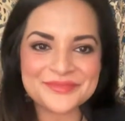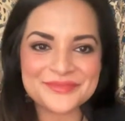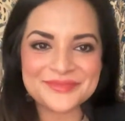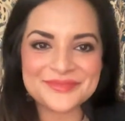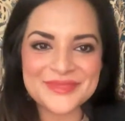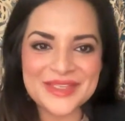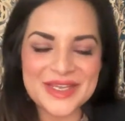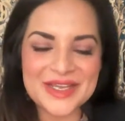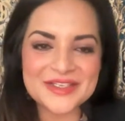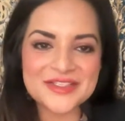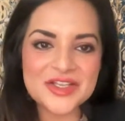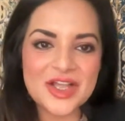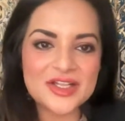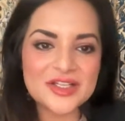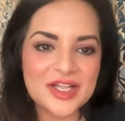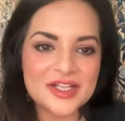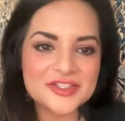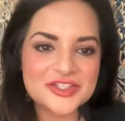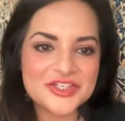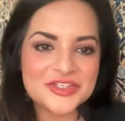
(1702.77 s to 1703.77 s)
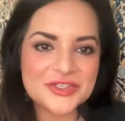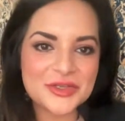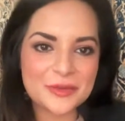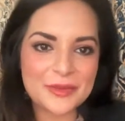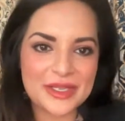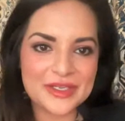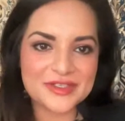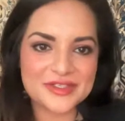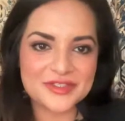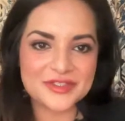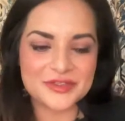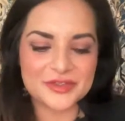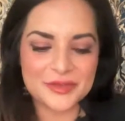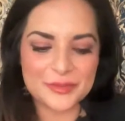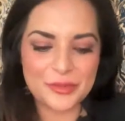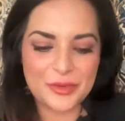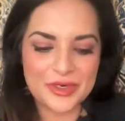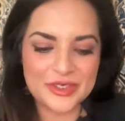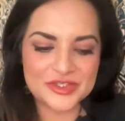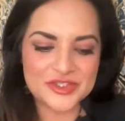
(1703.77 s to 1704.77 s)
Yeah, so I'll just go back to the
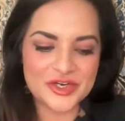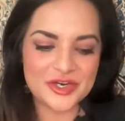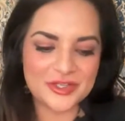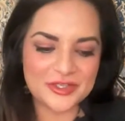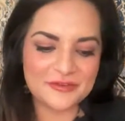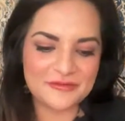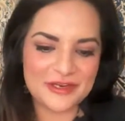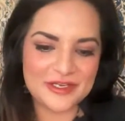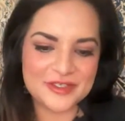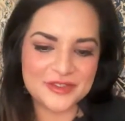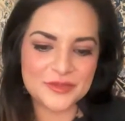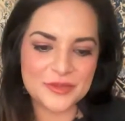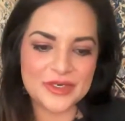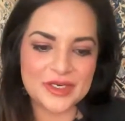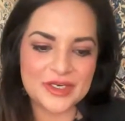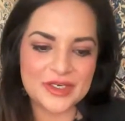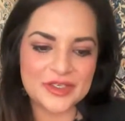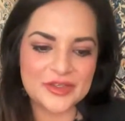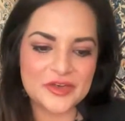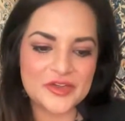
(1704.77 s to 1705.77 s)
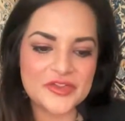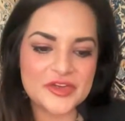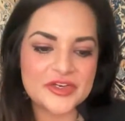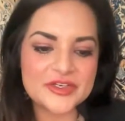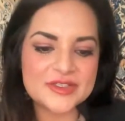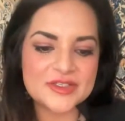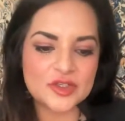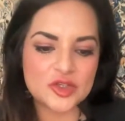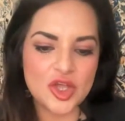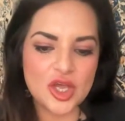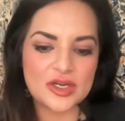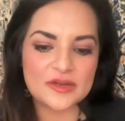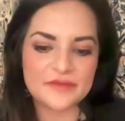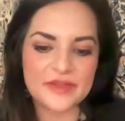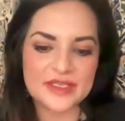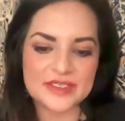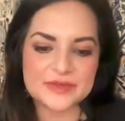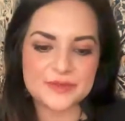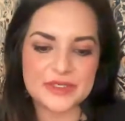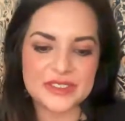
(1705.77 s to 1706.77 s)
point Charlie raised, where there is a lot of
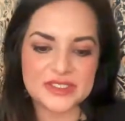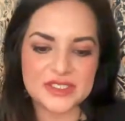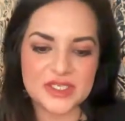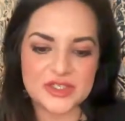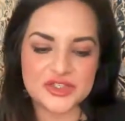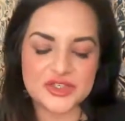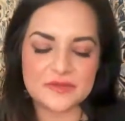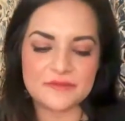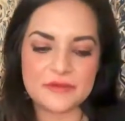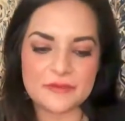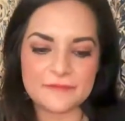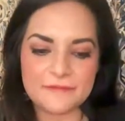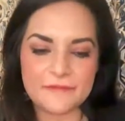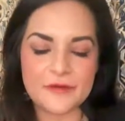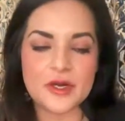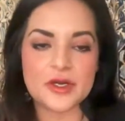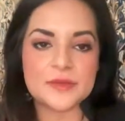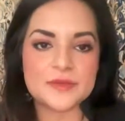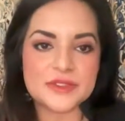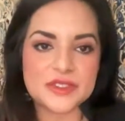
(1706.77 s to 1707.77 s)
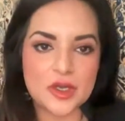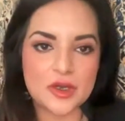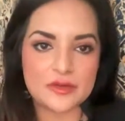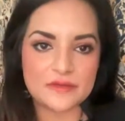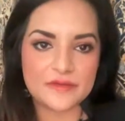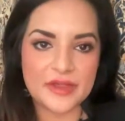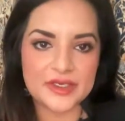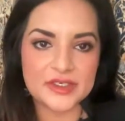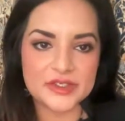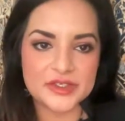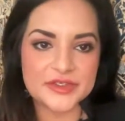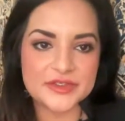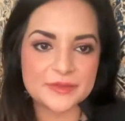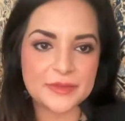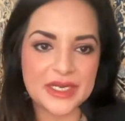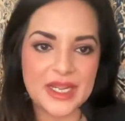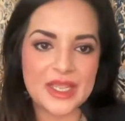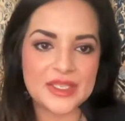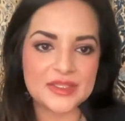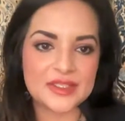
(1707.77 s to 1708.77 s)
expectation from firms on vendors,
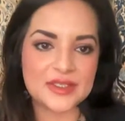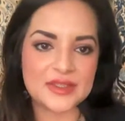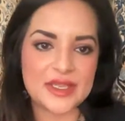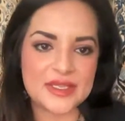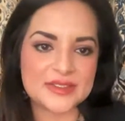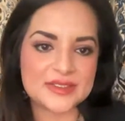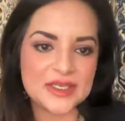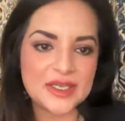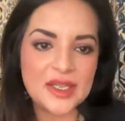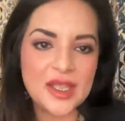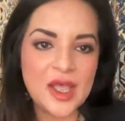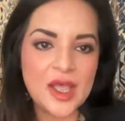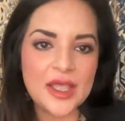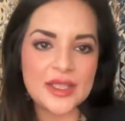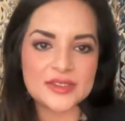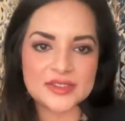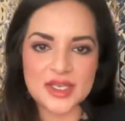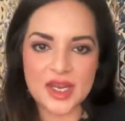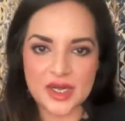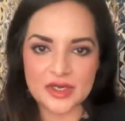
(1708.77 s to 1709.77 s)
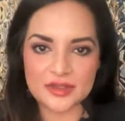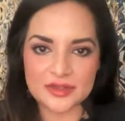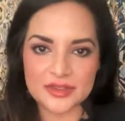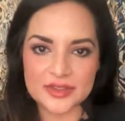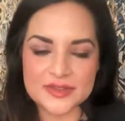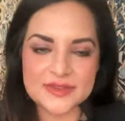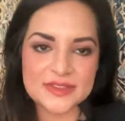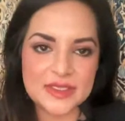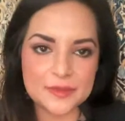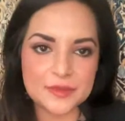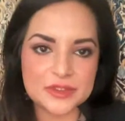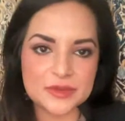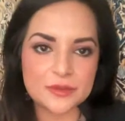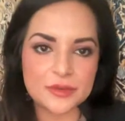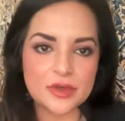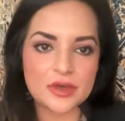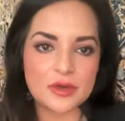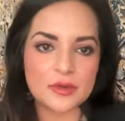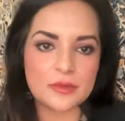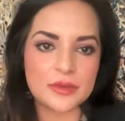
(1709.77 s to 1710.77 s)
but I think that's entirely
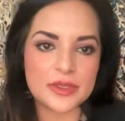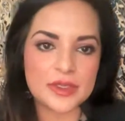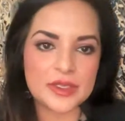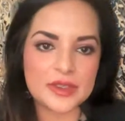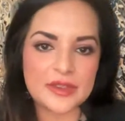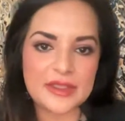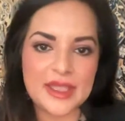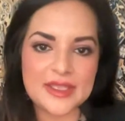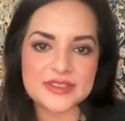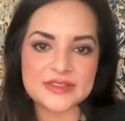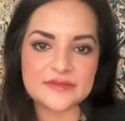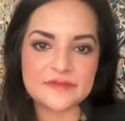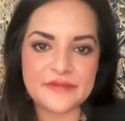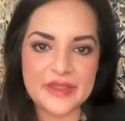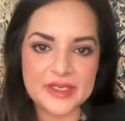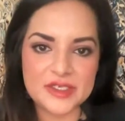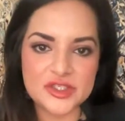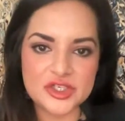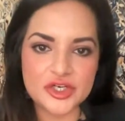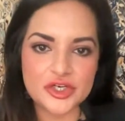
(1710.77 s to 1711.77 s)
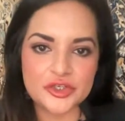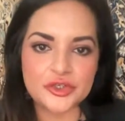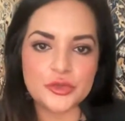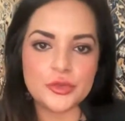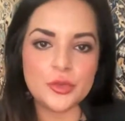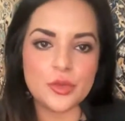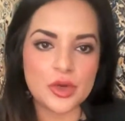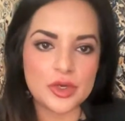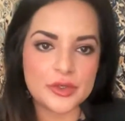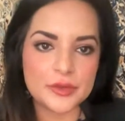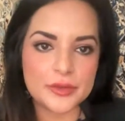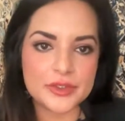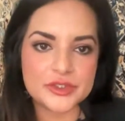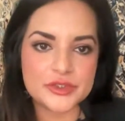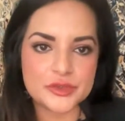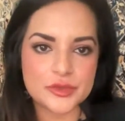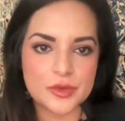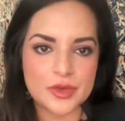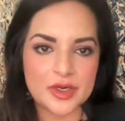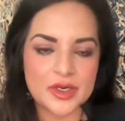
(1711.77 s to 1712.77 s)
acceptable. As a vendor, you want to
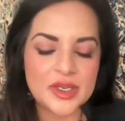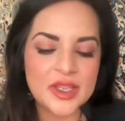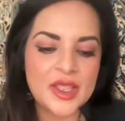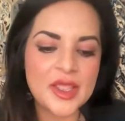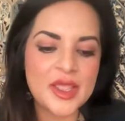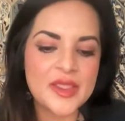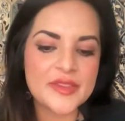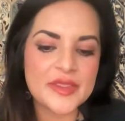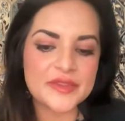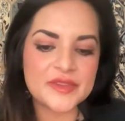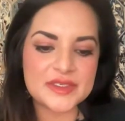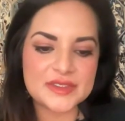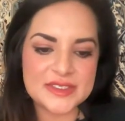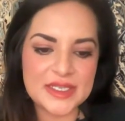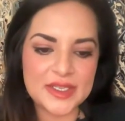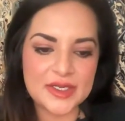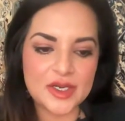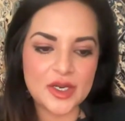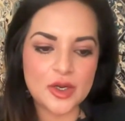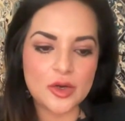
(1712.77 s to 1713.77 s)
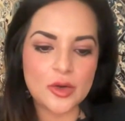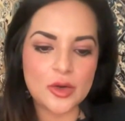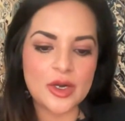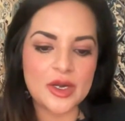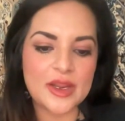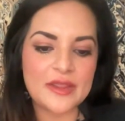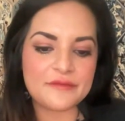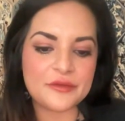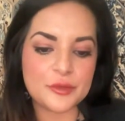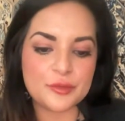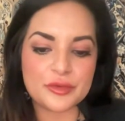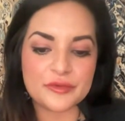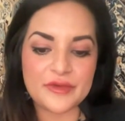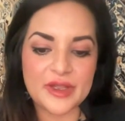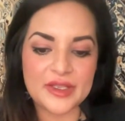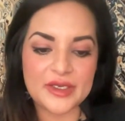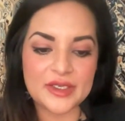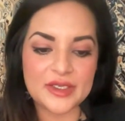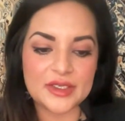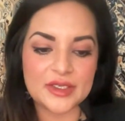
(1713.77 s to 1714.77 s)
ensure that the data, or if you're
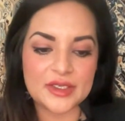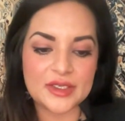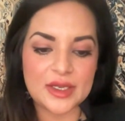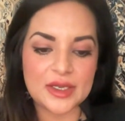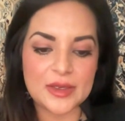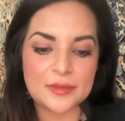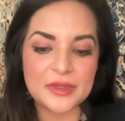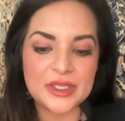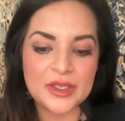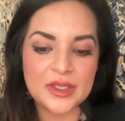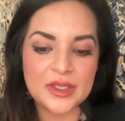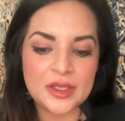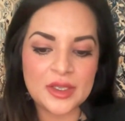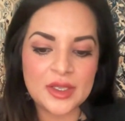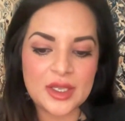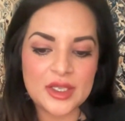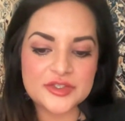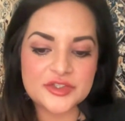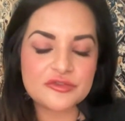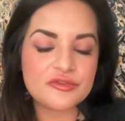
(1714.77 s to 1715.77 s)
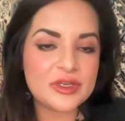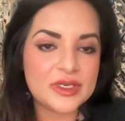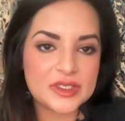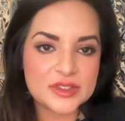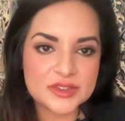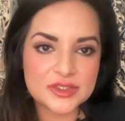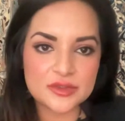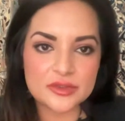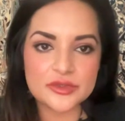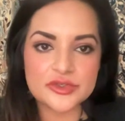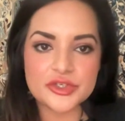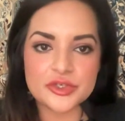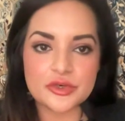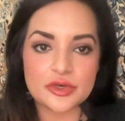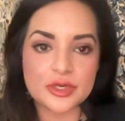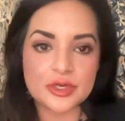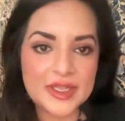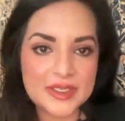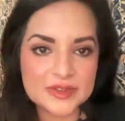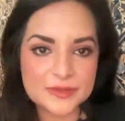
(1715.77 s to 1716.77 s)
providing a screening solution or
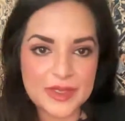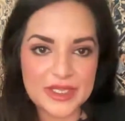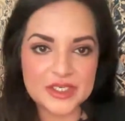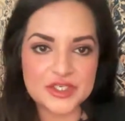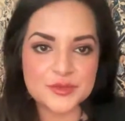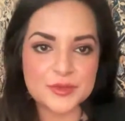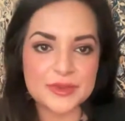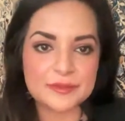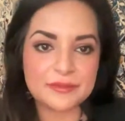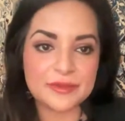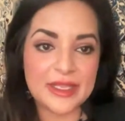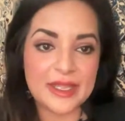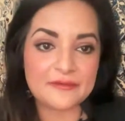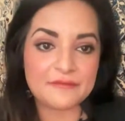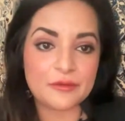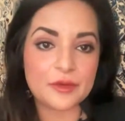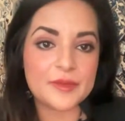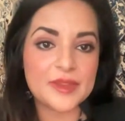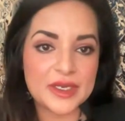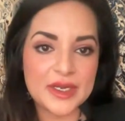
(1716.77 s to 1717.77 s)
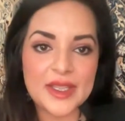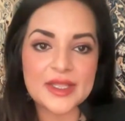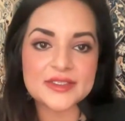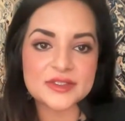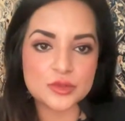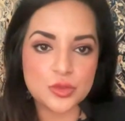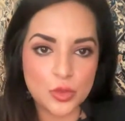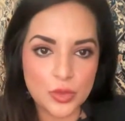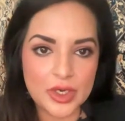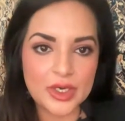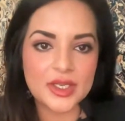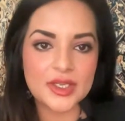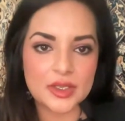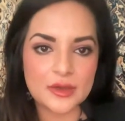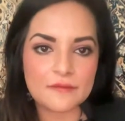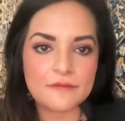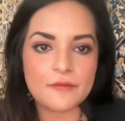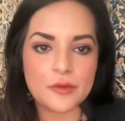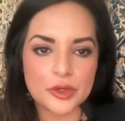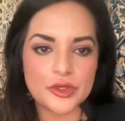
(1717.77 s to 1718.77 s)
a case management platform, that's
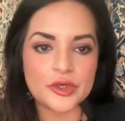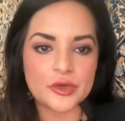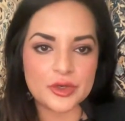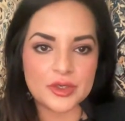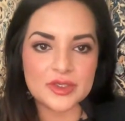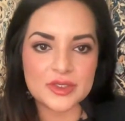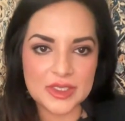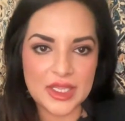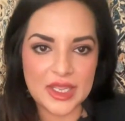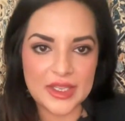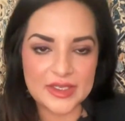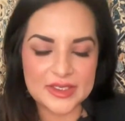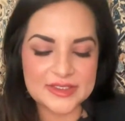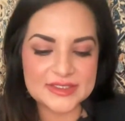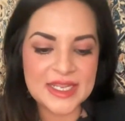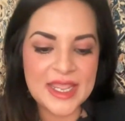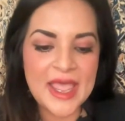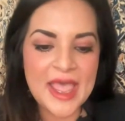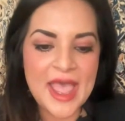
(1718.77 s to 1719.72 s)
working for your client.